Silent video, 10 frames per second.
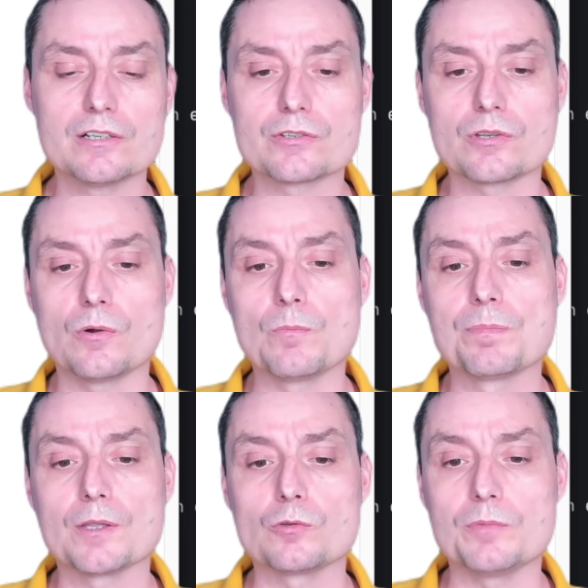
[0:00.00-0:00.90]
So
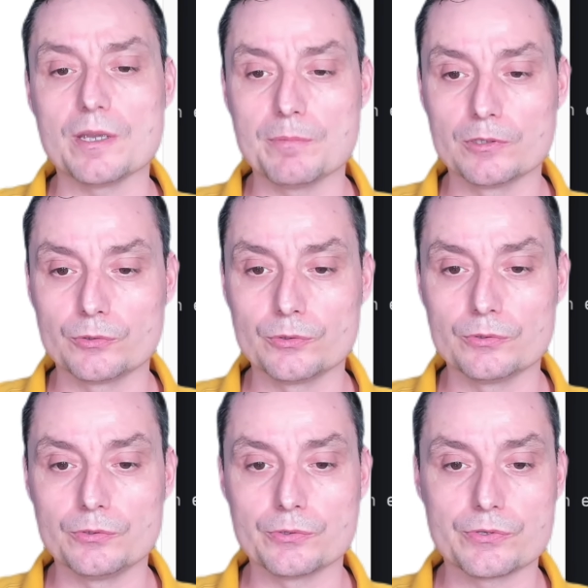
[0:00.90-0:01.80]
to be able to
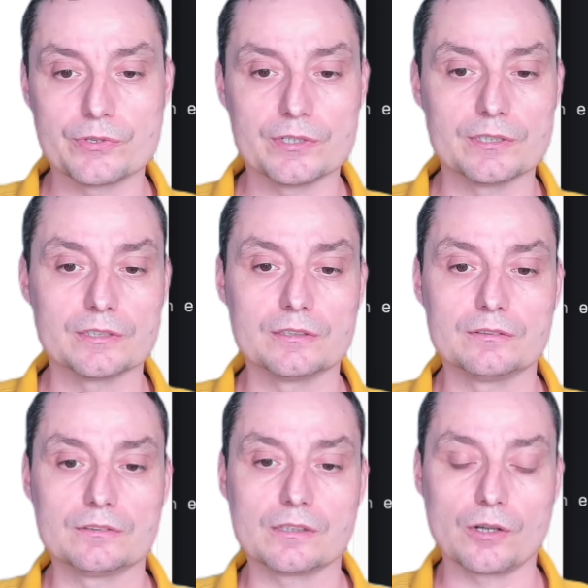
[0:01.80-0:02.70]
use
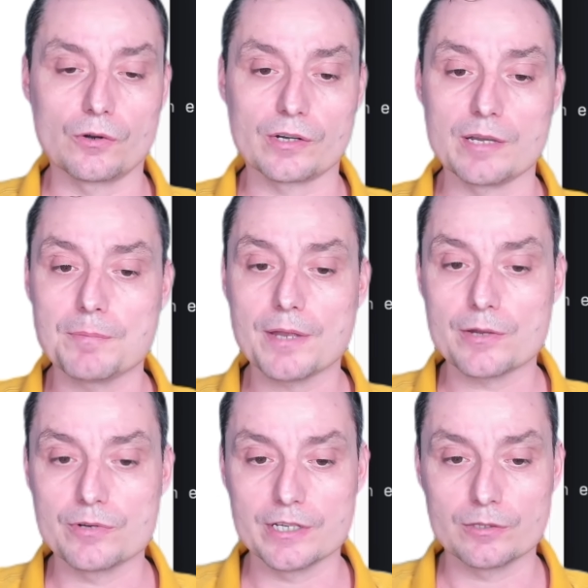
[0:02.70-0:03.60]
the Groq API,
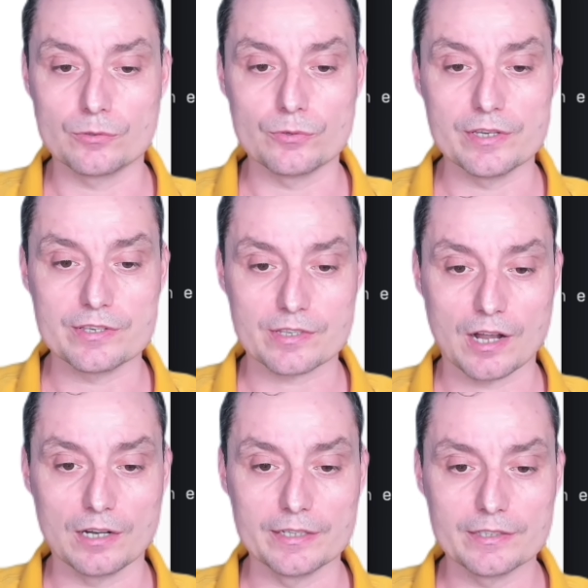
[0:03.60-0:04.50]
you need to
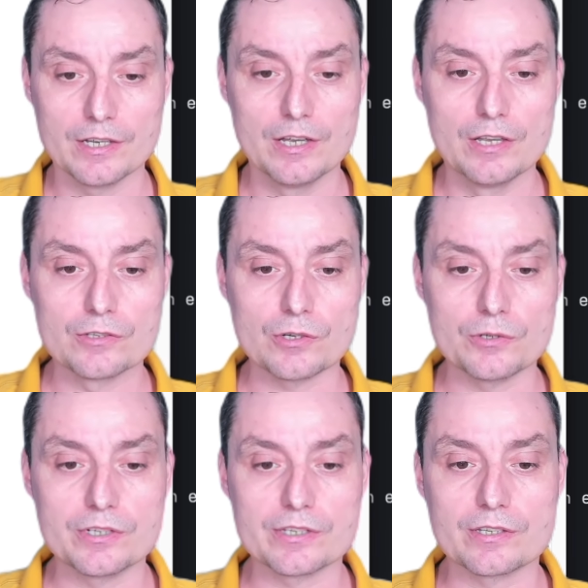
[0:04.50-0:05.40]
install it. So you
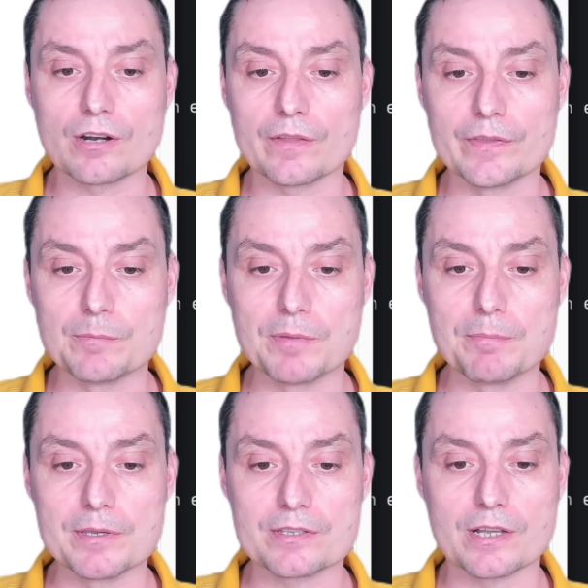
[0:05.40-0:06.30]
just run the
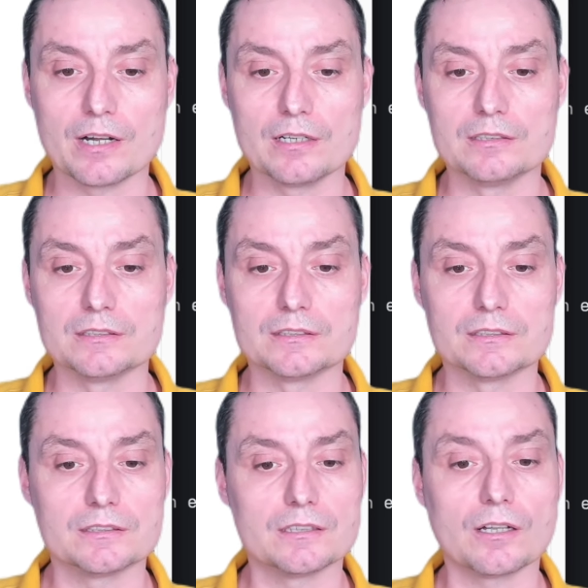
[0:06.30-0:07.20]
pip install
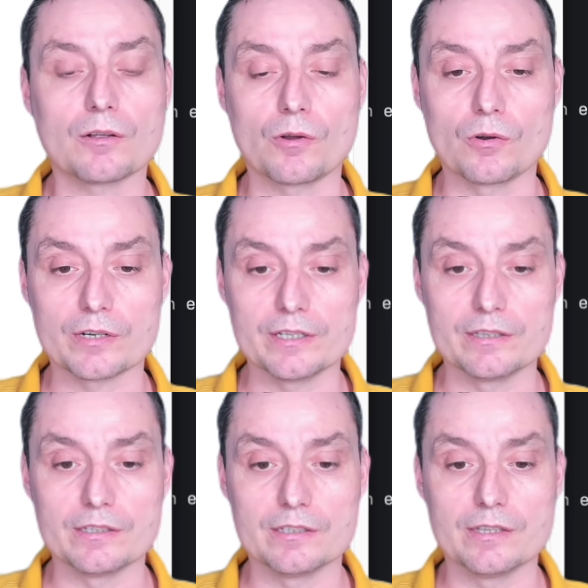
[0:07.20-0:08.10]
Groq
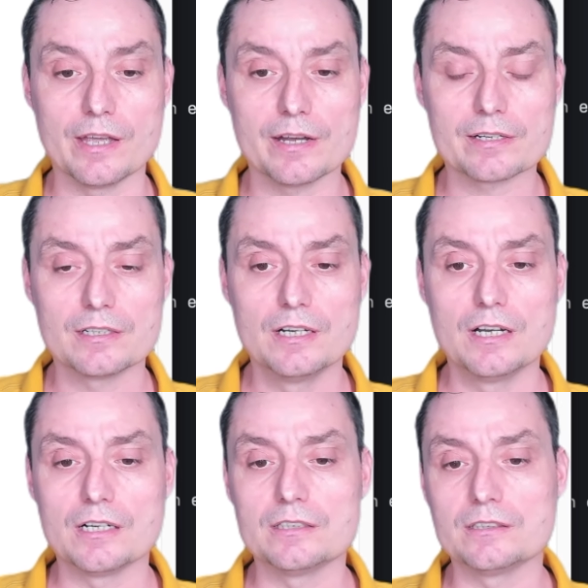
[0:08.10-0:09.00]
in there,
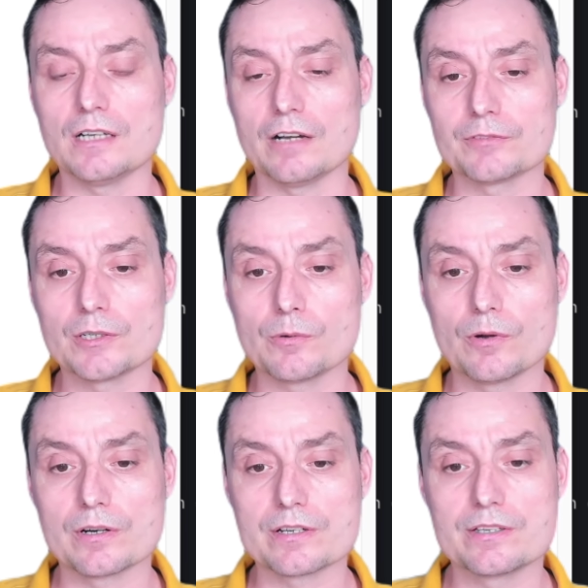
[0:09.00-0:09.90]
and
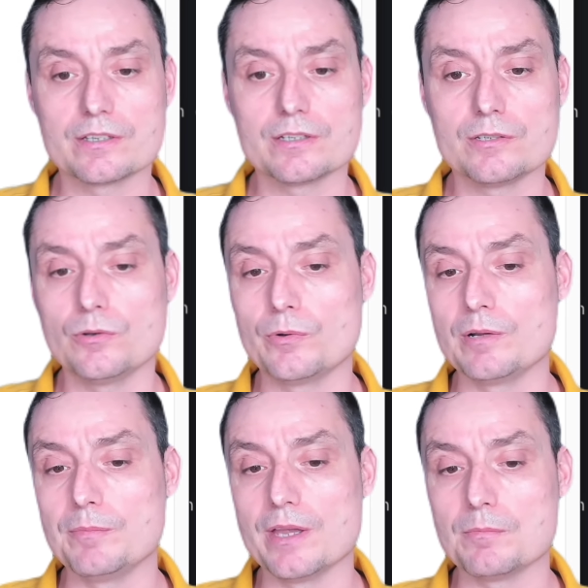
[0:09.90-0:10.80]
afterwards you
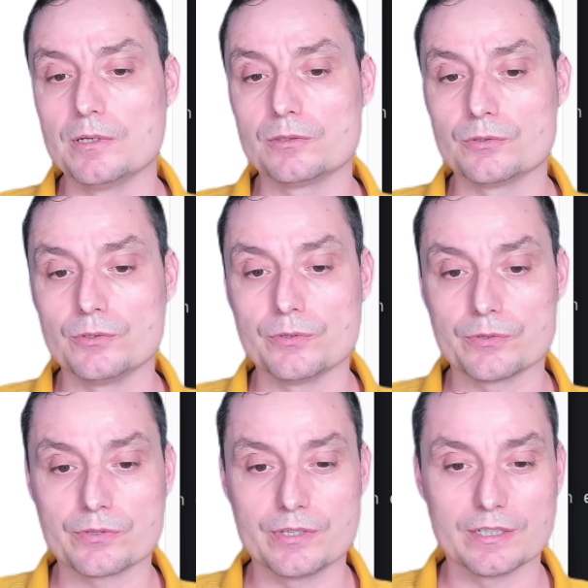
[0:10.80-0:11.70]
will be able to
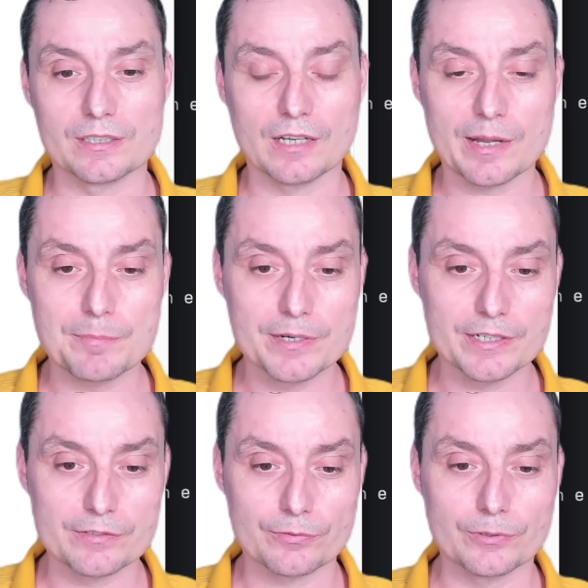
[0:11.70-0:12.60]
use the
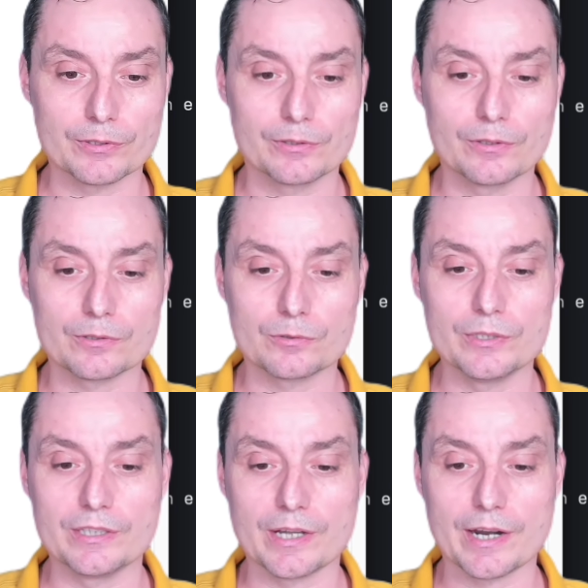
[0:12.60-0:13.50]
libraries for Groq to
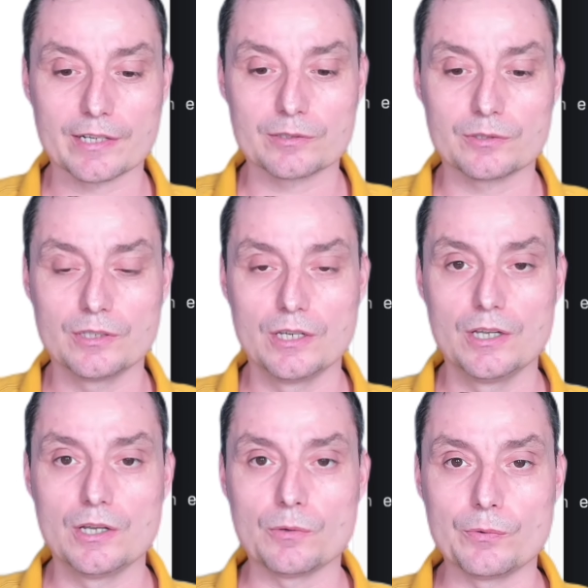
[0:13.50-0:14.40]
interact
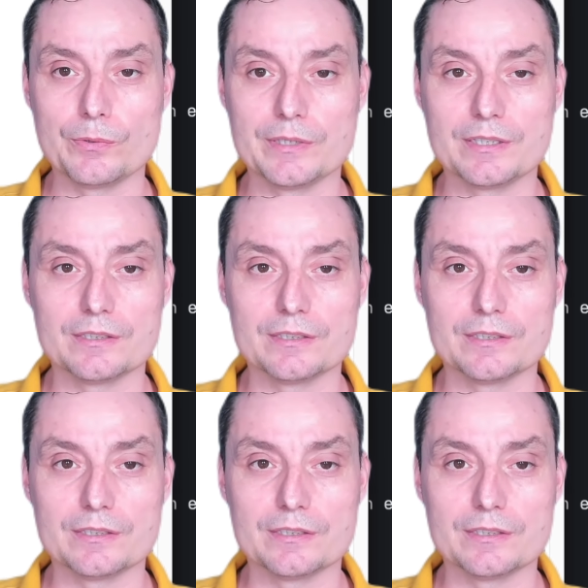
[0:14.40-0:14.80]
with